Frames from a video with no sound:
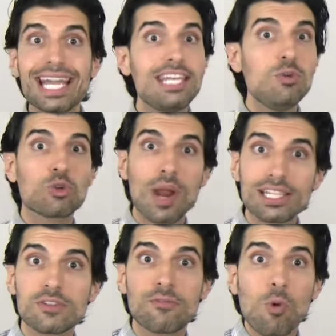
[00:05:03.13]
can you
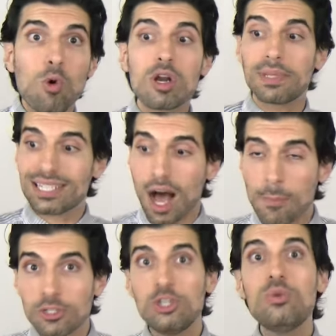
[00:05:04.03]
transform into
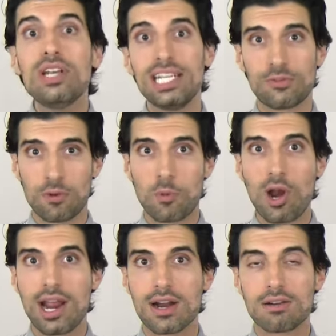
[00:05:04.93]
opportunities for
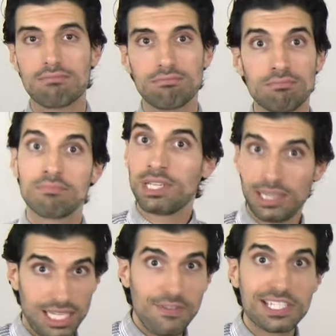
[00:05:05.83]
prayer?
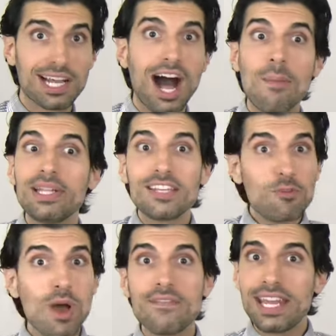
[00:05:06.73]
Leave us a comment if
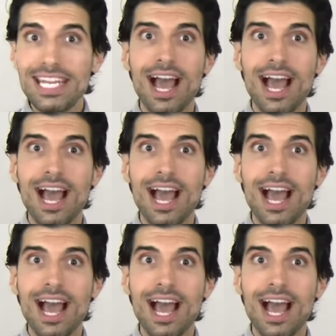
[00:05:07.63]
you have any